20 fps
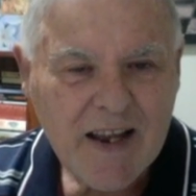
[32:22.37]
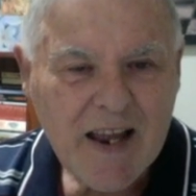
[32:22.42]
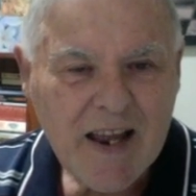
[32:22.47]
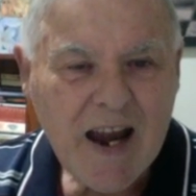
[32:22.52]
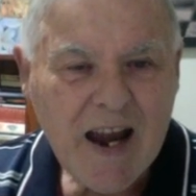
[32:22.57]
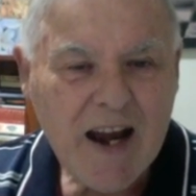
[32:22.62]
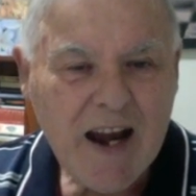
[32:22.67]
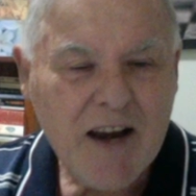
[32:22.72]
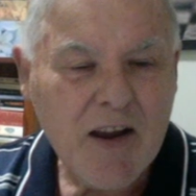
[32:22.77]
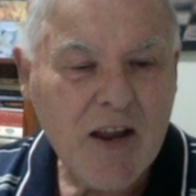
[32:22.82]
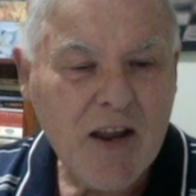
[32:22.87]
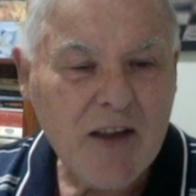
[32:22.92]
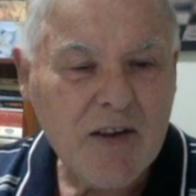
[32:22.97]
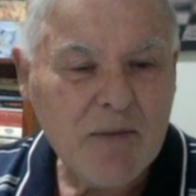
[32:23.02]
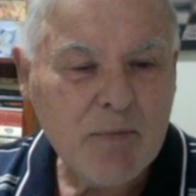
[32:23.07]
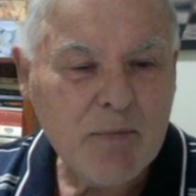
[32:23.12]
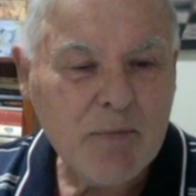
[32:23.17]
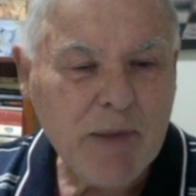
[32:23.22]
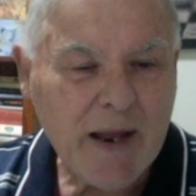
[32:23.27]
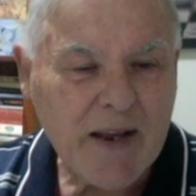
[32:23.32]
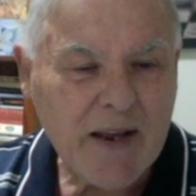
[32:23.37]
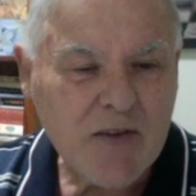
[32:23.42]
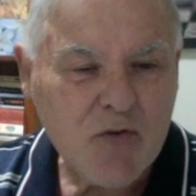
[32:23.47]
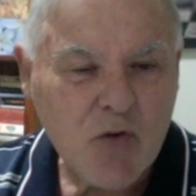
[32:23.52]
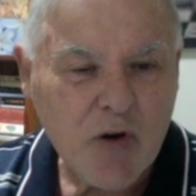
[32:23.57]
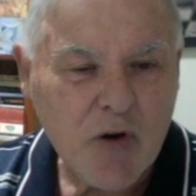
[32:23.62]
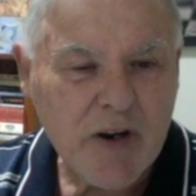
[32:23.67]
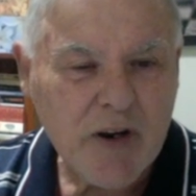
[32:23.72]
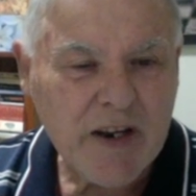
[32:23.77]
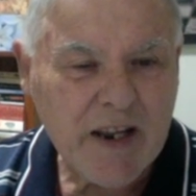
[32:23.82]
And Black's
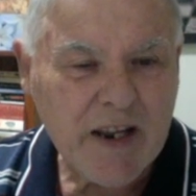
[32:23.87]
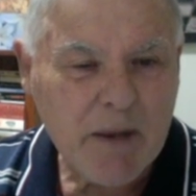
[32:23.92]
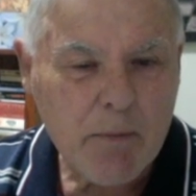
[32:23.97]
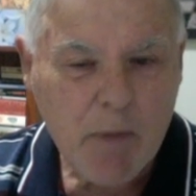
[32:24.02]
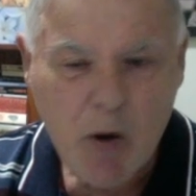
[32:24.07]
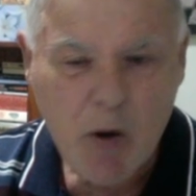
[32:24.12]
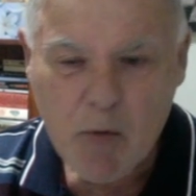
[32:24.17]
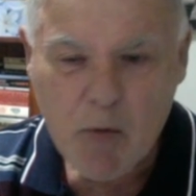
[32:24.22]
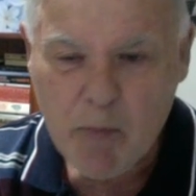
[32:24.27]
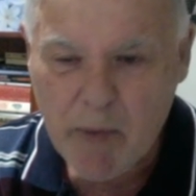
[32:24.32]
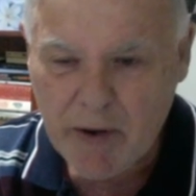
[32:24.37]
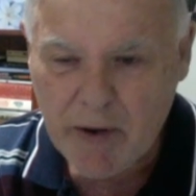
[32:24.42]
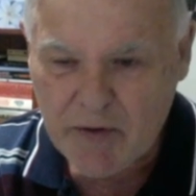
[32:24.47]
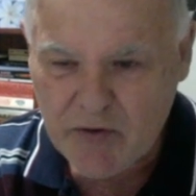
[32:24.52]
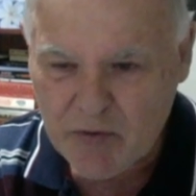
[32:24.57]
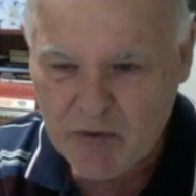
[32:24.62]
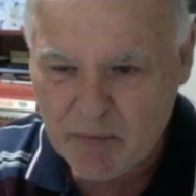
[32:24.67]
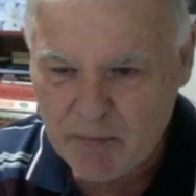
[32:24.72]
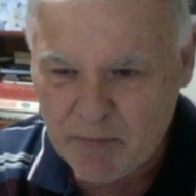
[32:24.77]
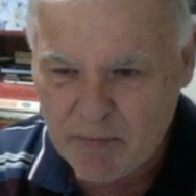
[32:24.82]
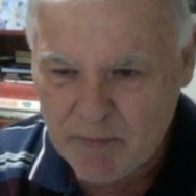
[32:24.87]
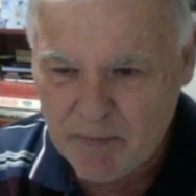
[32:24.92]
trying to get momentum.